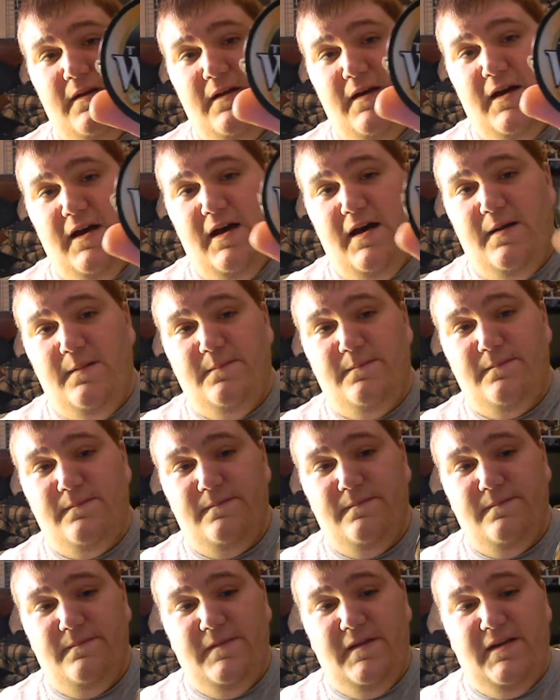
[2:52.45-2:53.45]

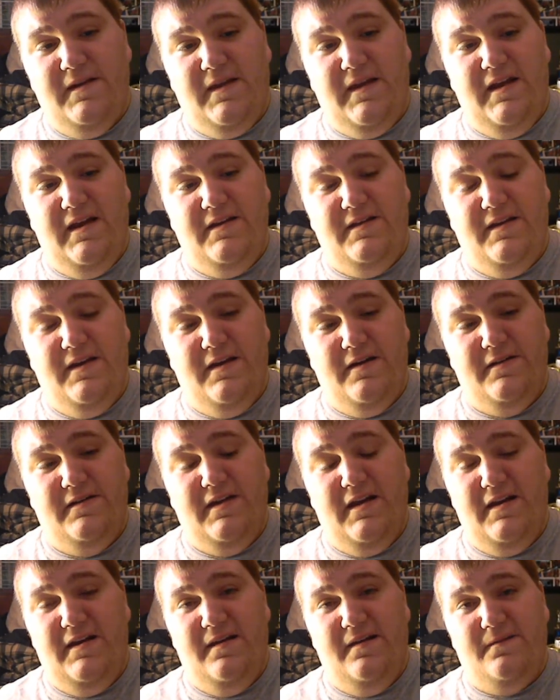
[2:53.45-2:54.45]
Then again, it
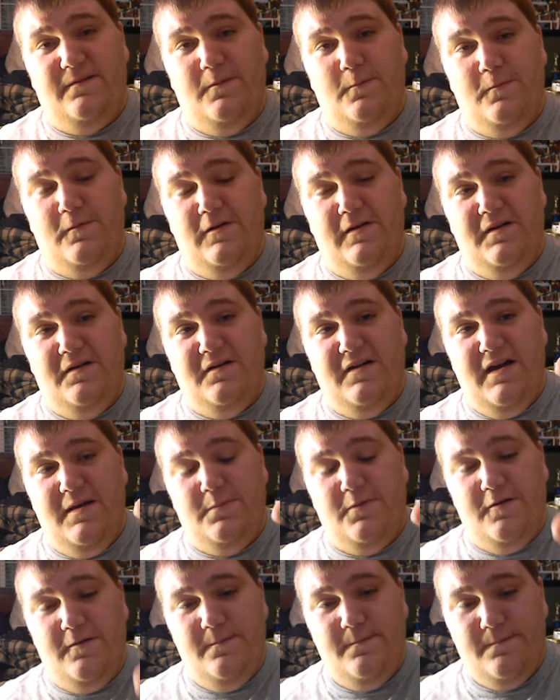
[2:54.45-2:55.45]
doesn't have the warning
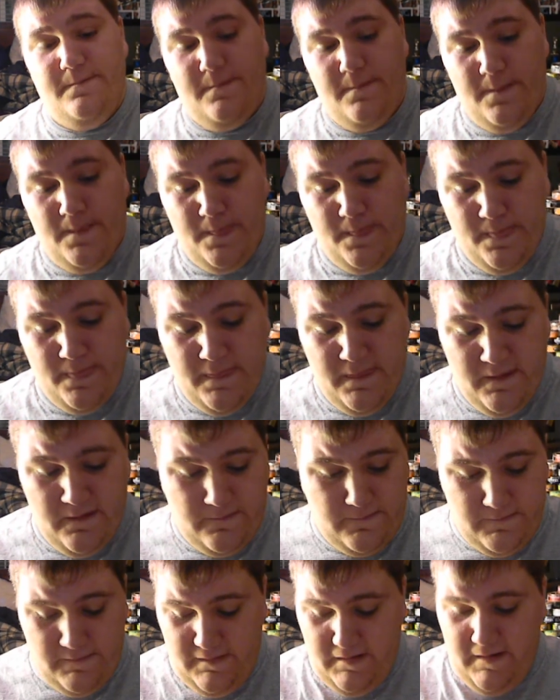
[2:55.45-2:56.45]
label.
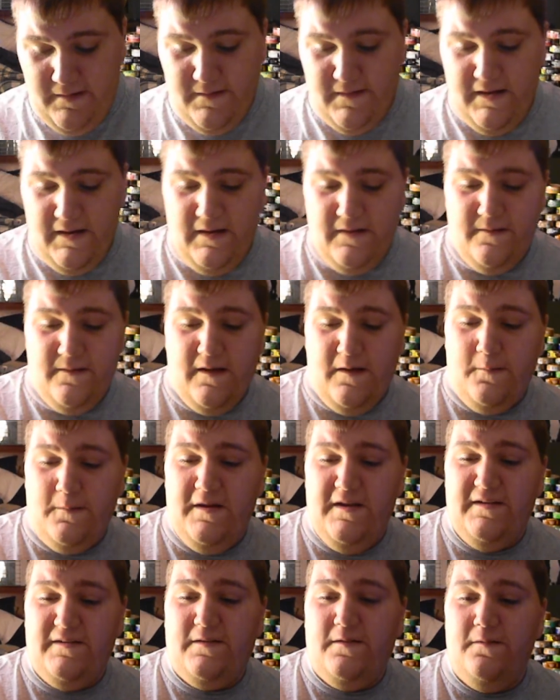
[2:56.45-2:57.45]
And then they
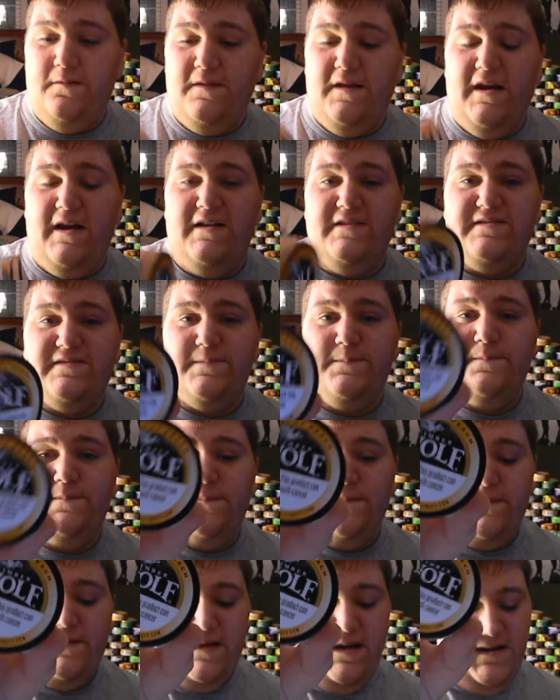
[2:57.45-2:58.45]
went to this.
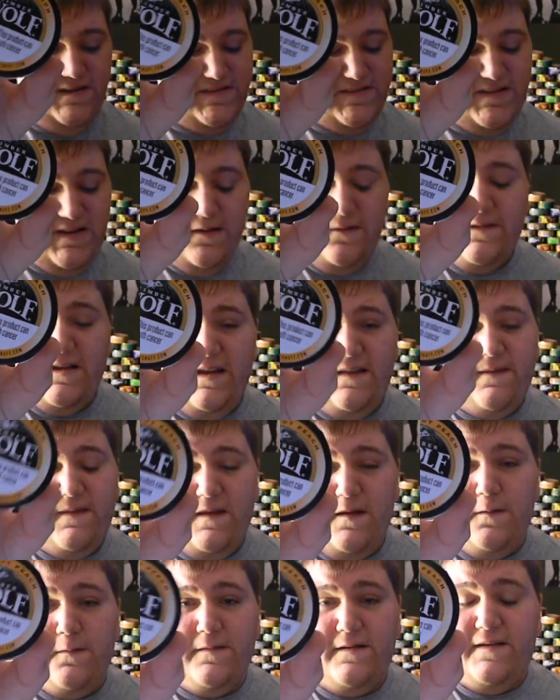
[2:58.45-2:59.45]
I still like
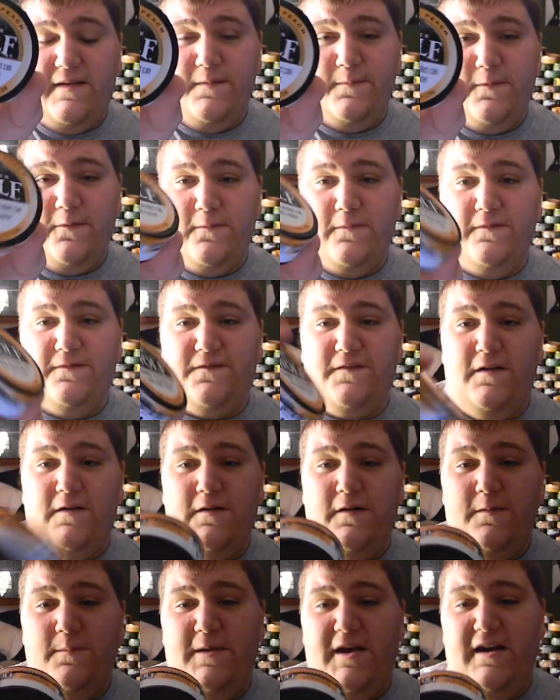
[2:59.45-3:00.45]
the old Timberwolf
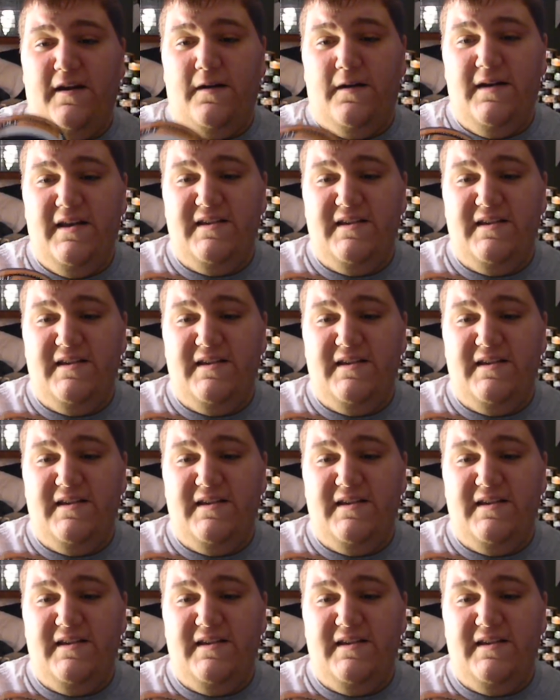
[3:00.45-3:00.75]
logo better.